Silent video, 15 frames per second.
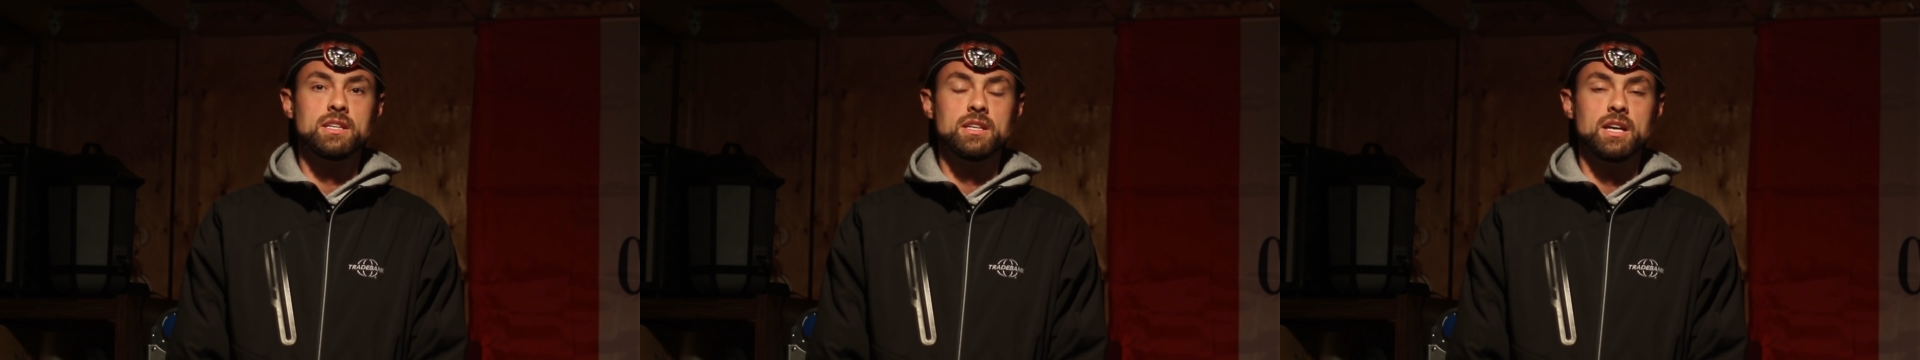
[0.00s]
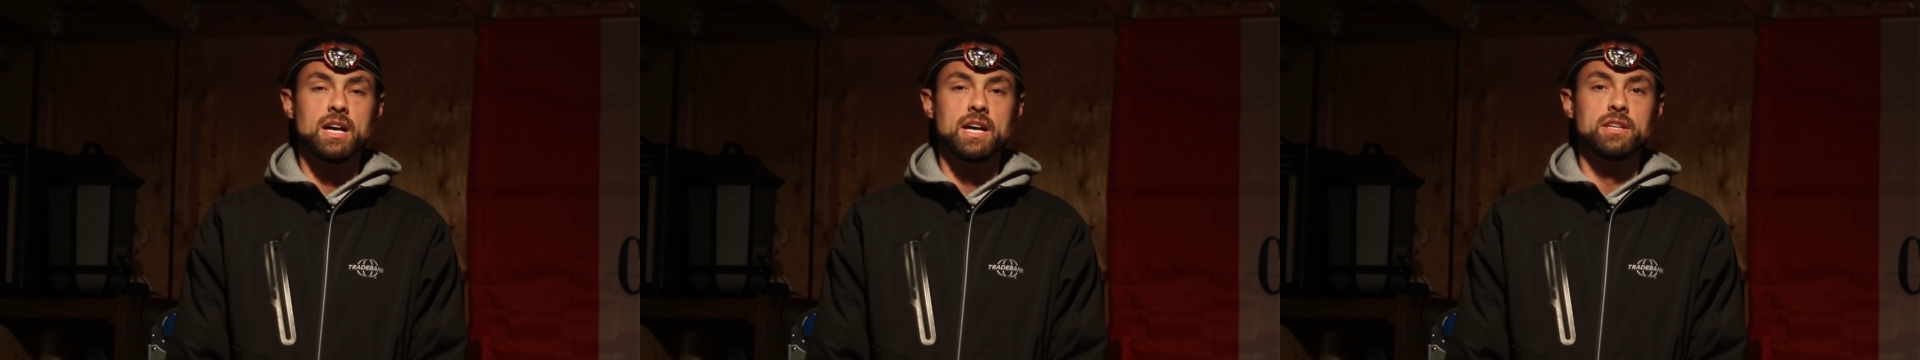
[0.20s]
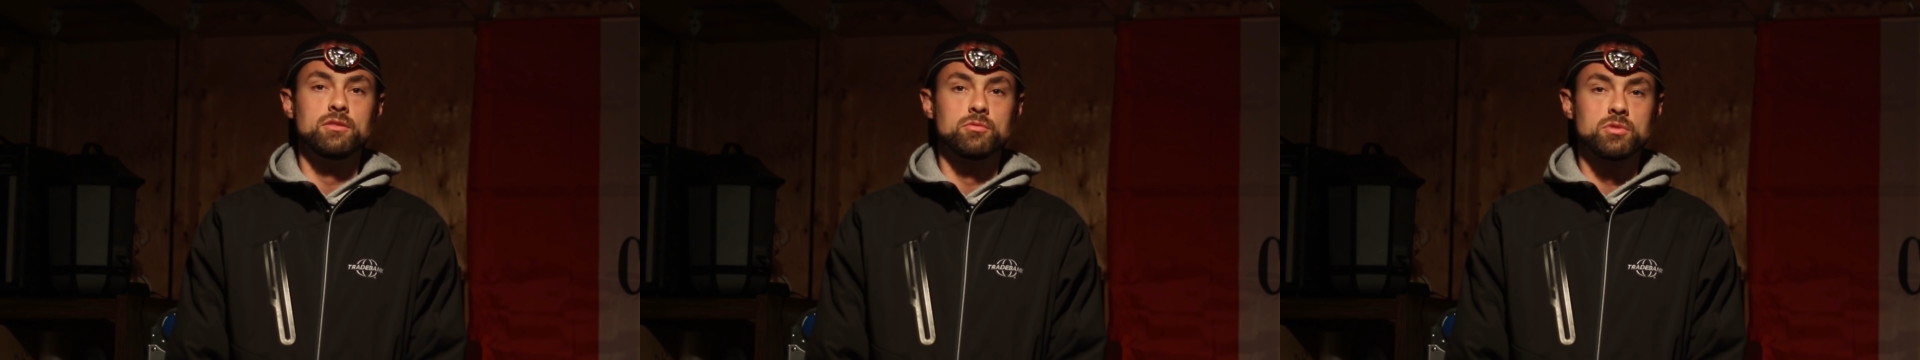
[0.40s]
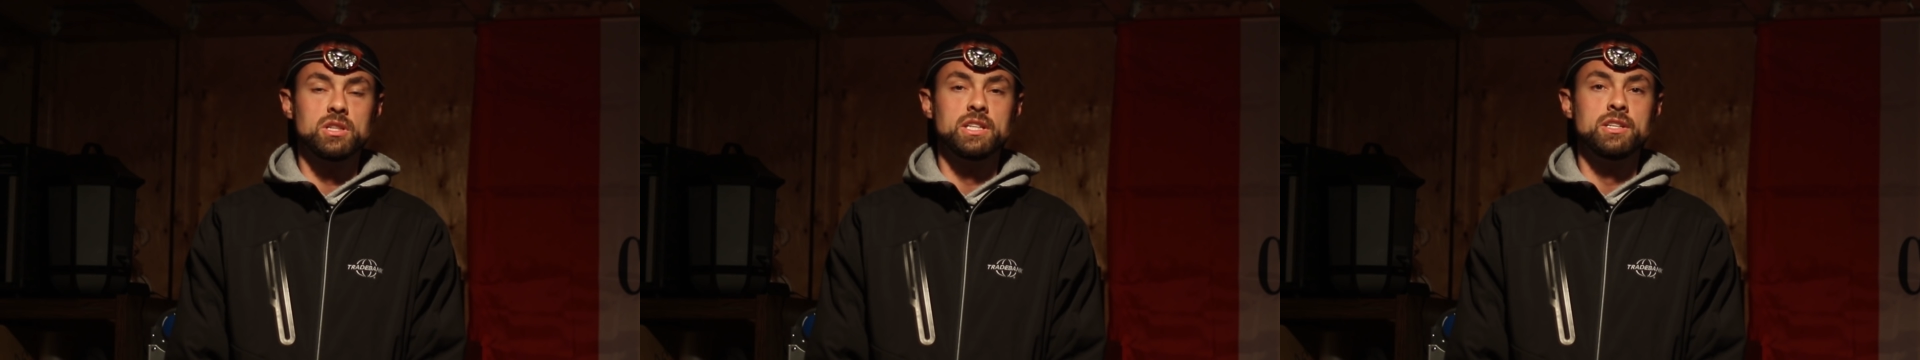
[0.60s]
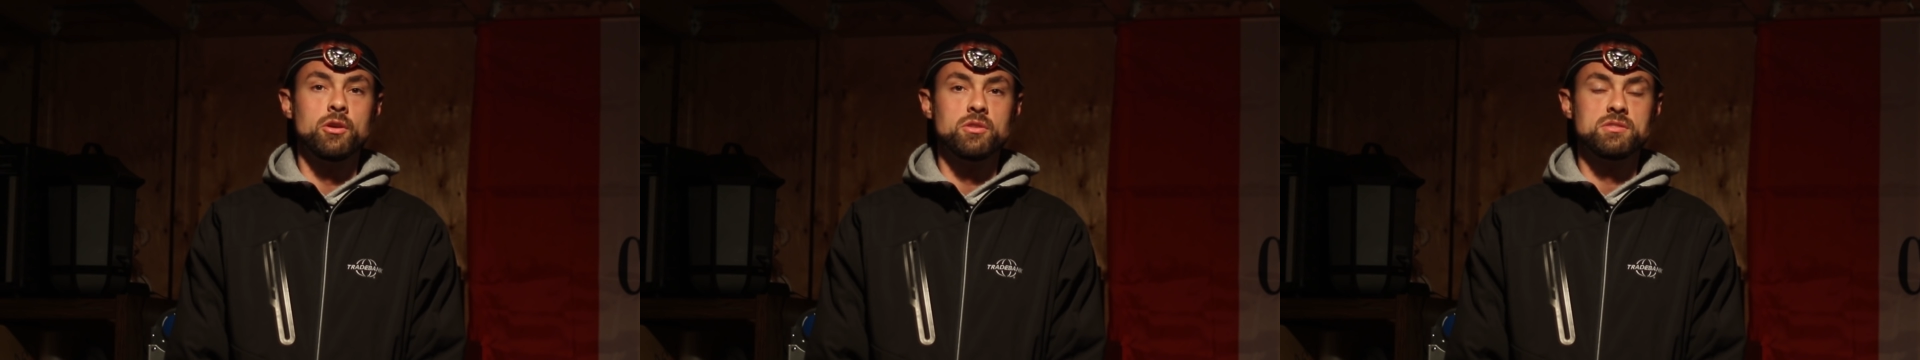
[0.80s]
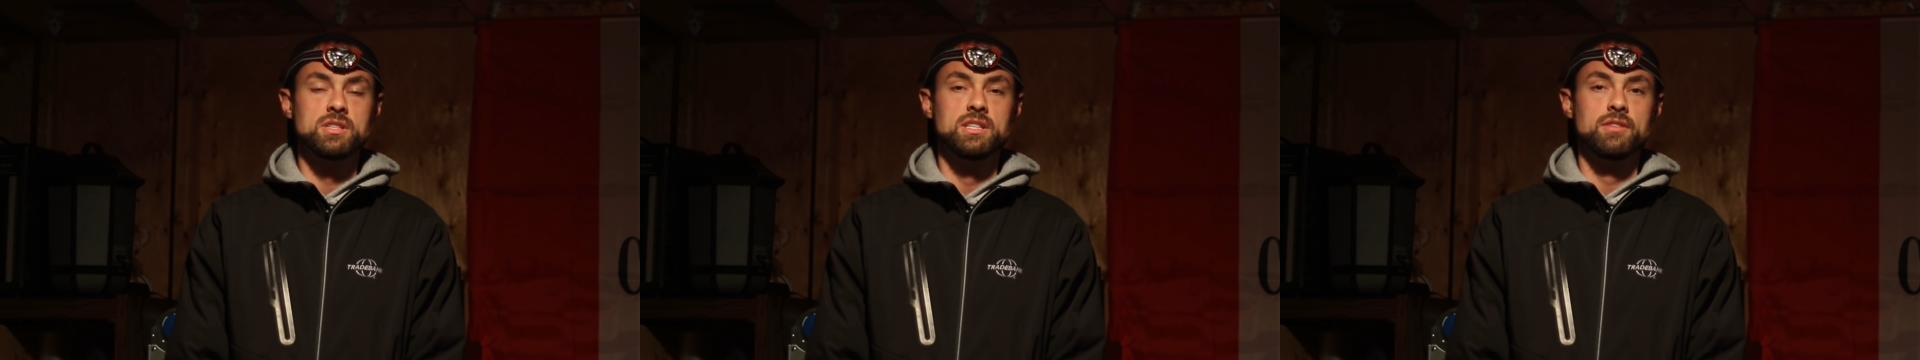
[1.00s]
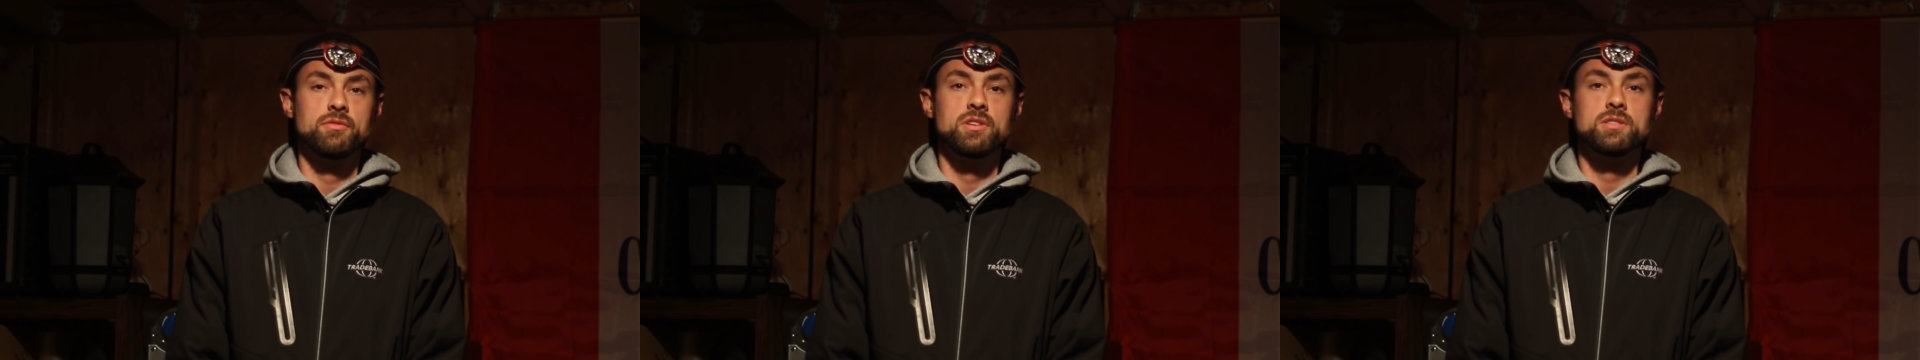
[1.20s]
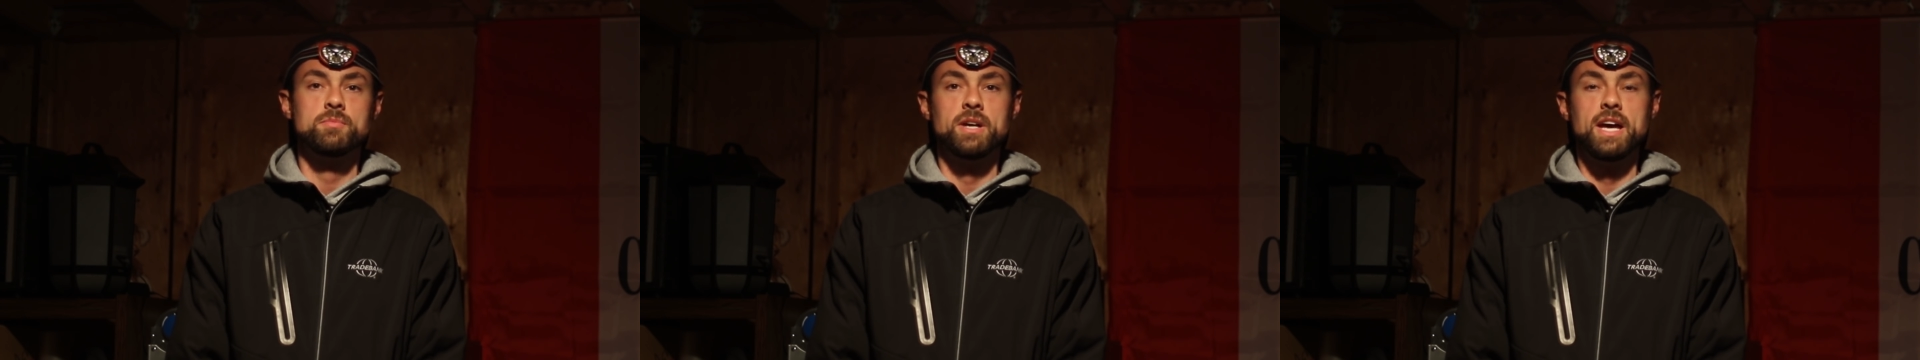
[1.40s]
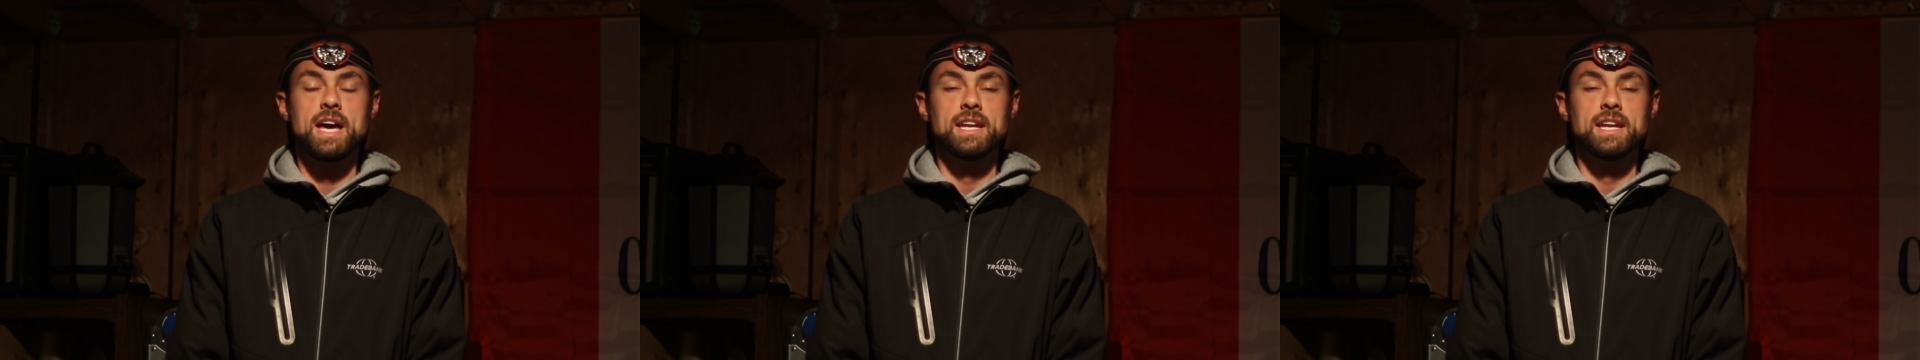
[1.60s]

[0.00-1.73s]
uh, you'll really notice a difference by